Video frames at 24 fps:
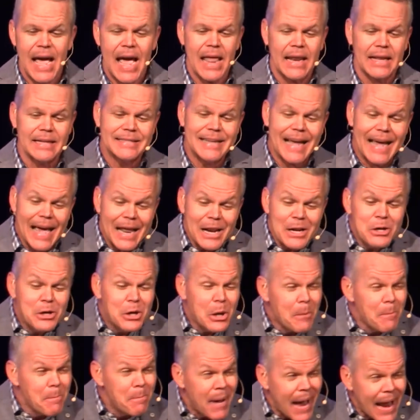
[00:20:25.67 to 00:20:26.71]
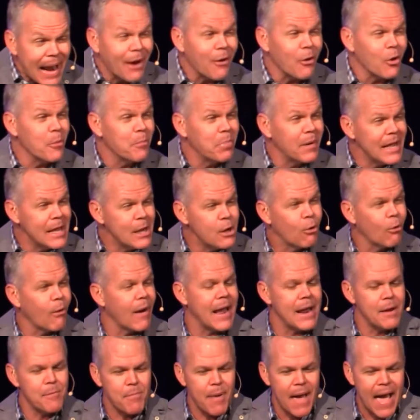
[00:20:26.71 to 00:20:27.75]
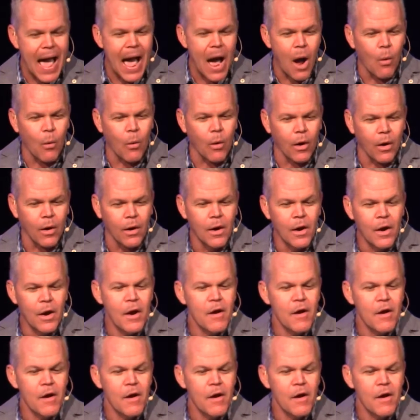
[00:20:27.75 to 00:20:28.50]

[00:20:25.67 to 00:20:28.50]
and his incomparably great power